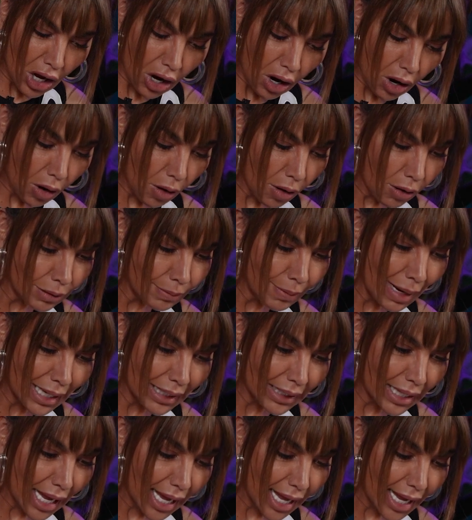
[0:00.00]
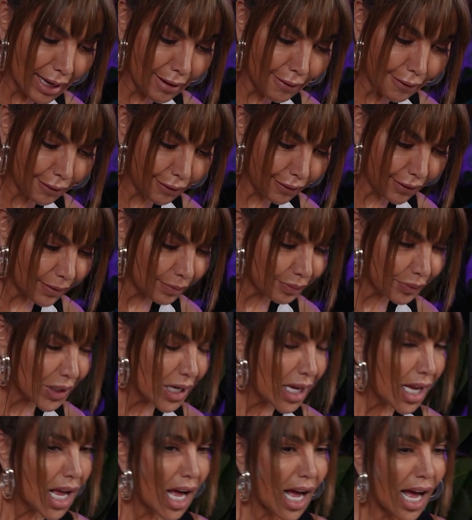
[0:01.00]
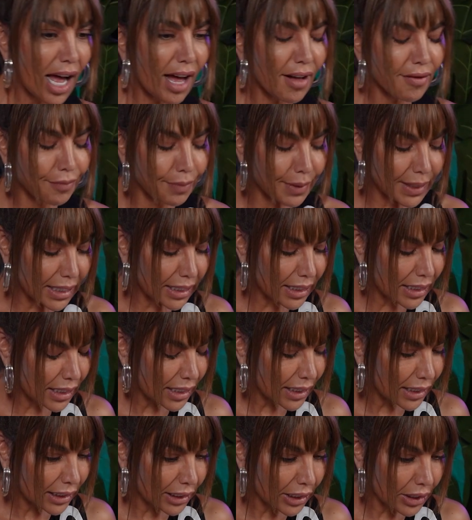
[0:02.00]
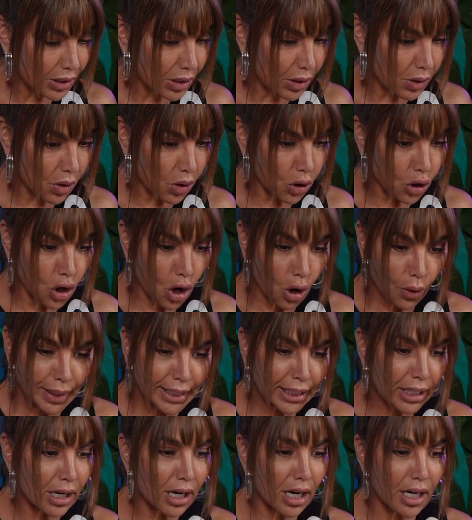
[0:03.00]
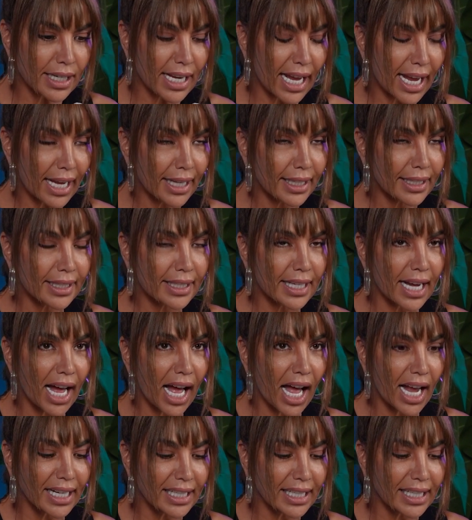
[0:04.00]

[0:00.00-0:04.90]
all my life I've been, you know, going on, and I